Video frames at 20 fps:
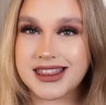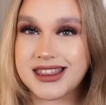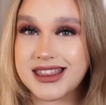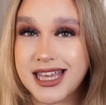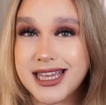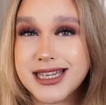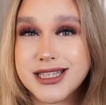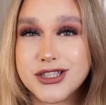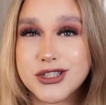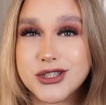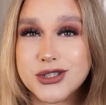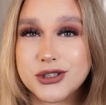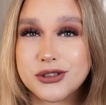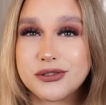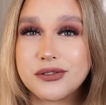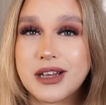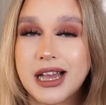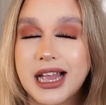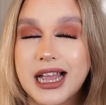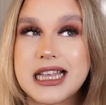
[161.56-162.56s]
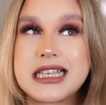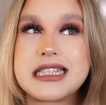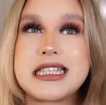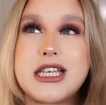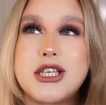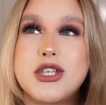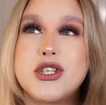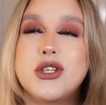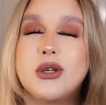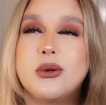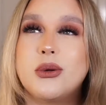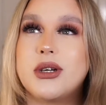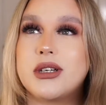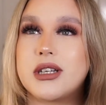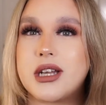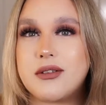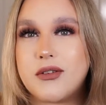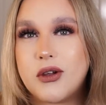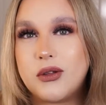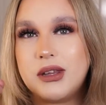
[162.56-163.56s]
This stuff, guys, is so good.
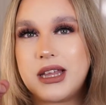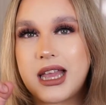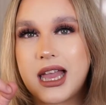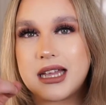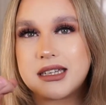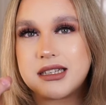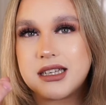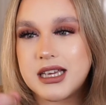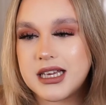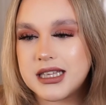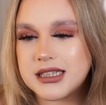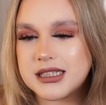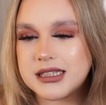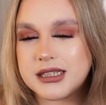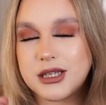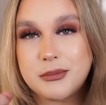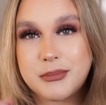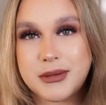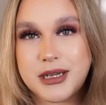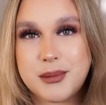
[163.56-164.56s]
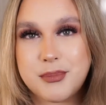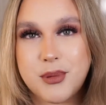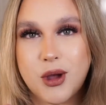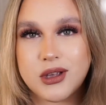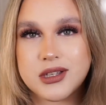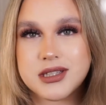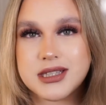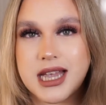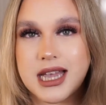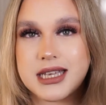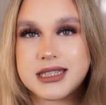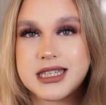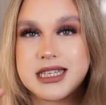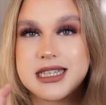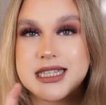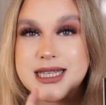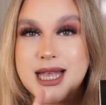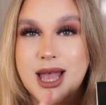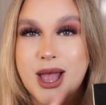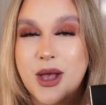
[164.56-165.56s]
I've only had little mini pot
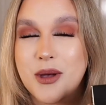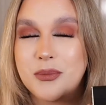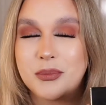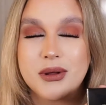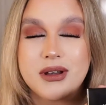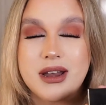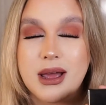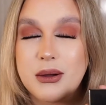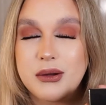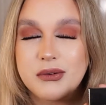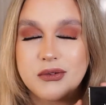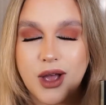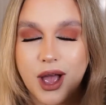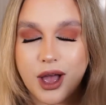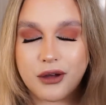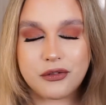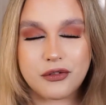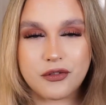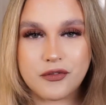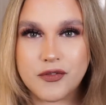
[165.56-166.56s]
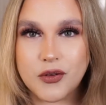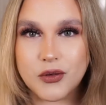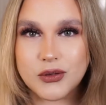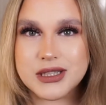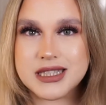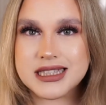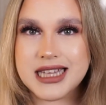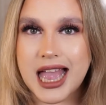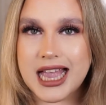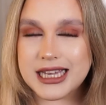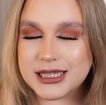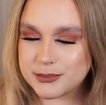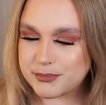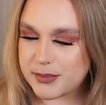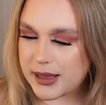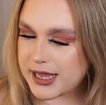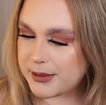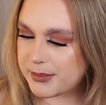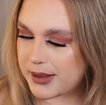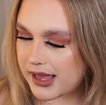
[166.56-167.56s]
sizes, but now I've got a full size
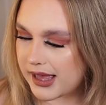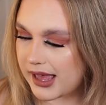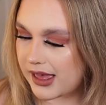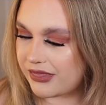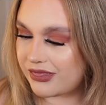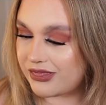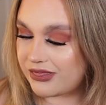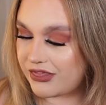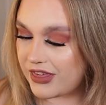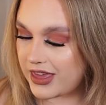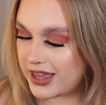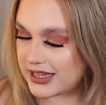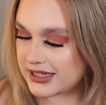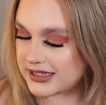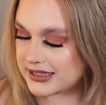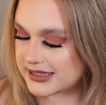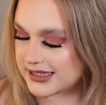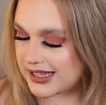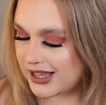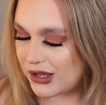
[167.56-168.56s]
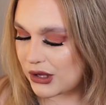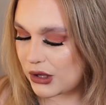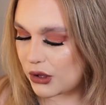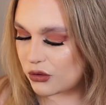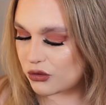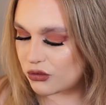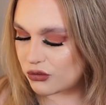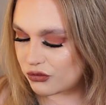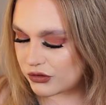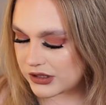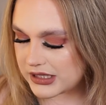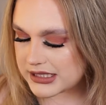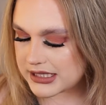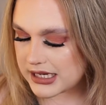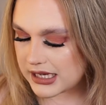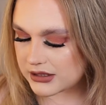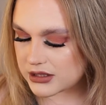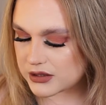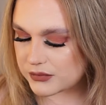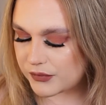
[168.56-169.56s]
baby, and this
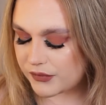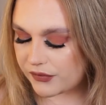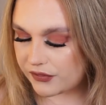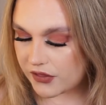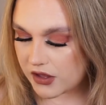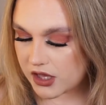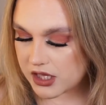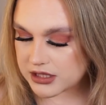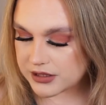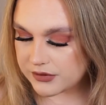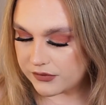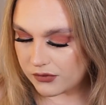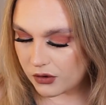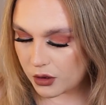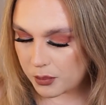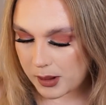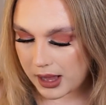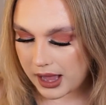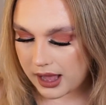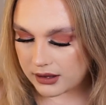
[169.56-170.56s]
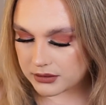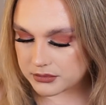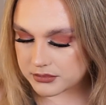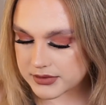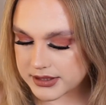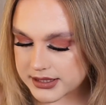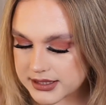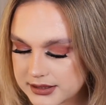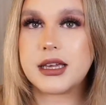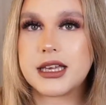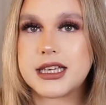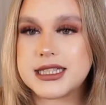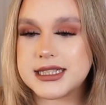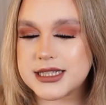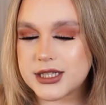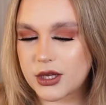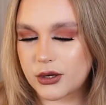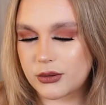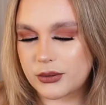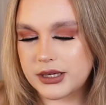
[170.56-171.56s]
retails for £34.
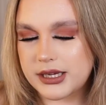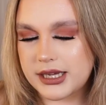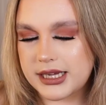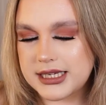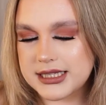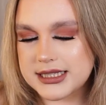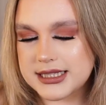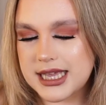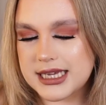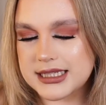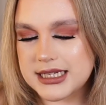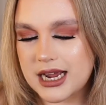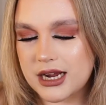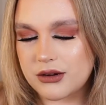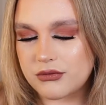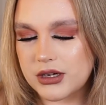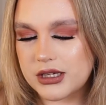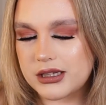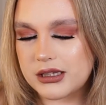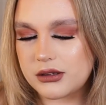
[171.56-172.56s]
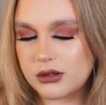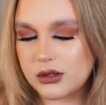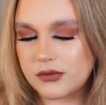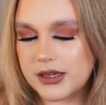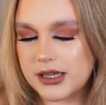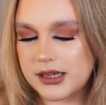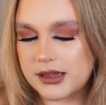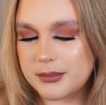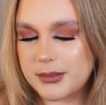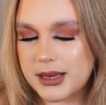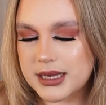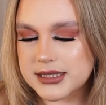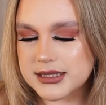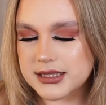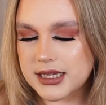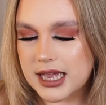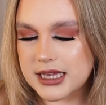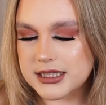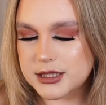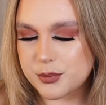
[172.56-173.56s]
He said, I really love
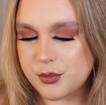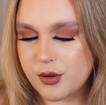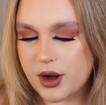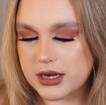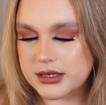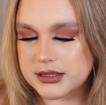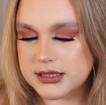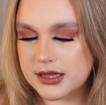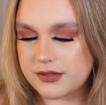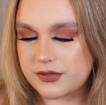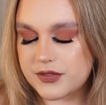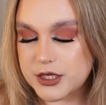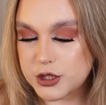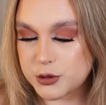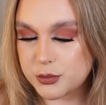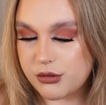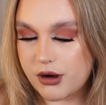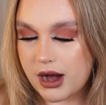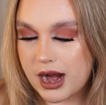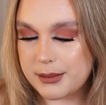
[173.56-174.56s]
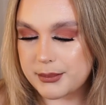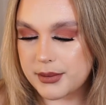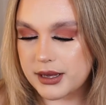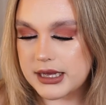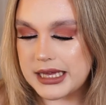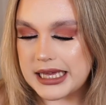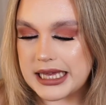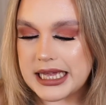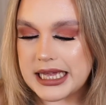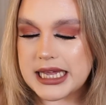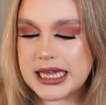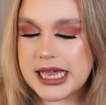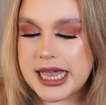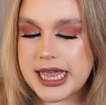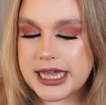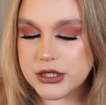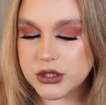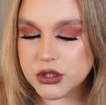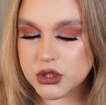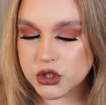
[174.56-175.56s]
Illamasqua as a brand, and this primer
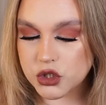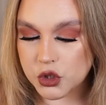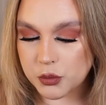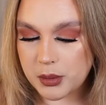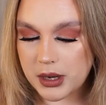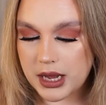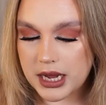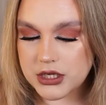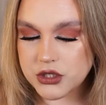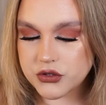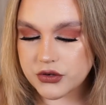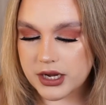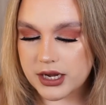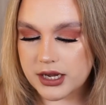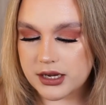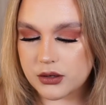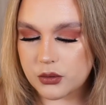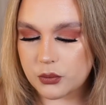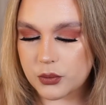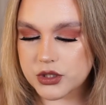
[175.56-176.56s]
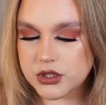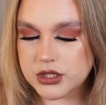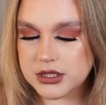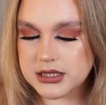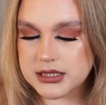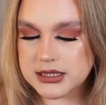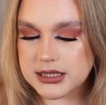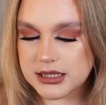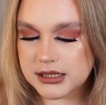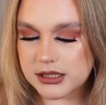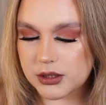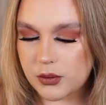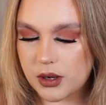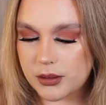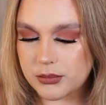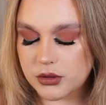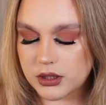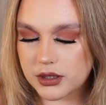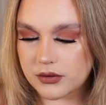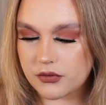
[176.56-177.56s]
is super hydrating, which is exactly what
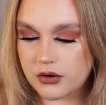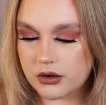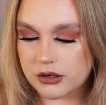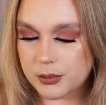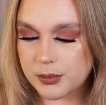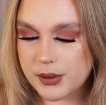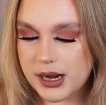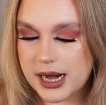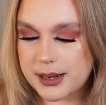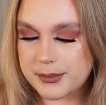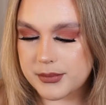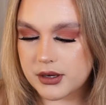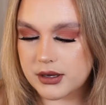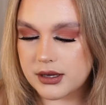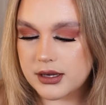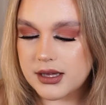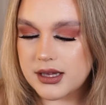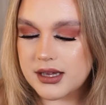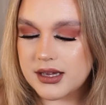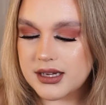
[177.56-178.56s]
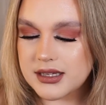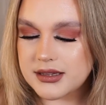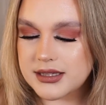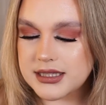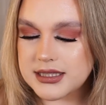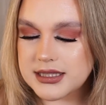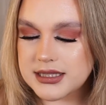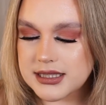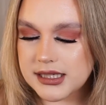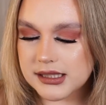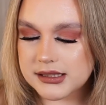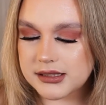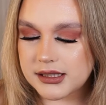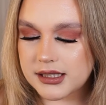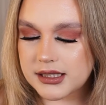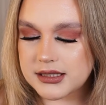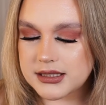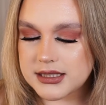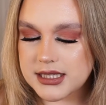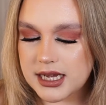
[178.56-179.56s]
I'm looking for in a primer. This exactly
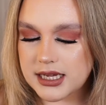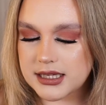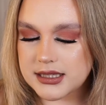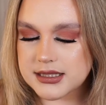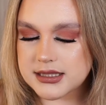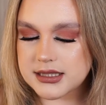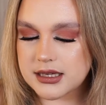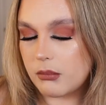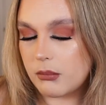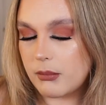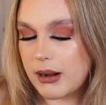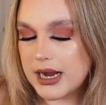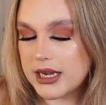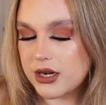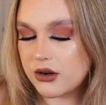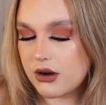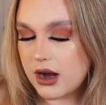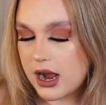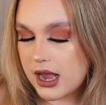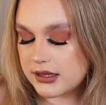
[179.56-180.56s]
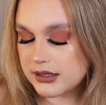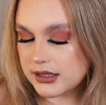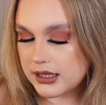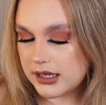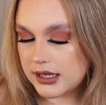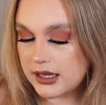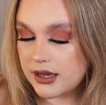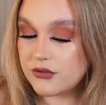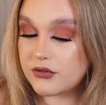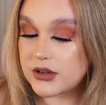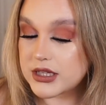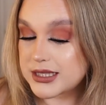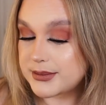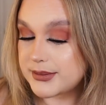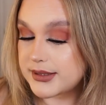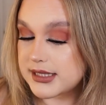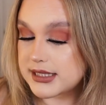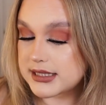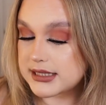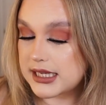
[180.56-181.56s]
contains microalgae,
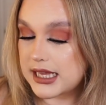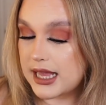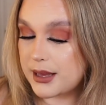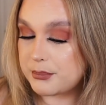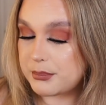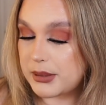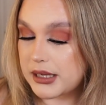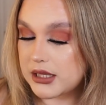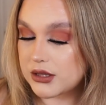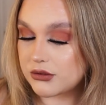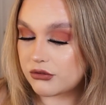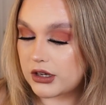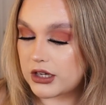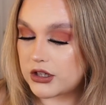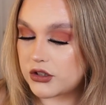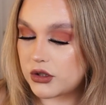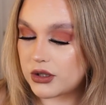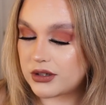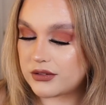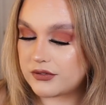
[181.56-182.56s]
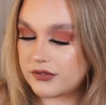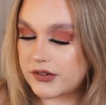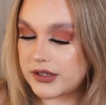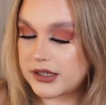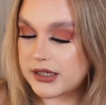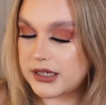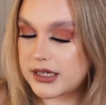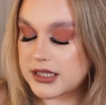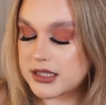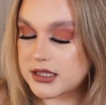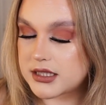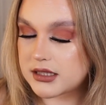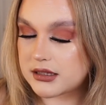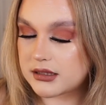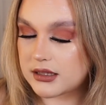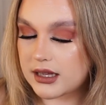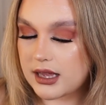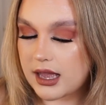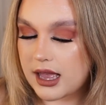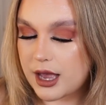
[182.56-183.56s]
vitamin C and B3, and you can feel it
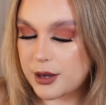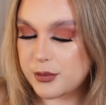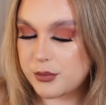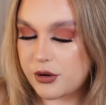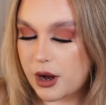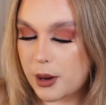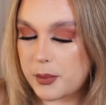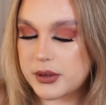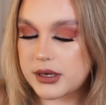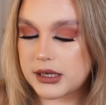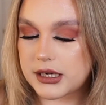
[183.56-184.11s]
instantly calm, prep and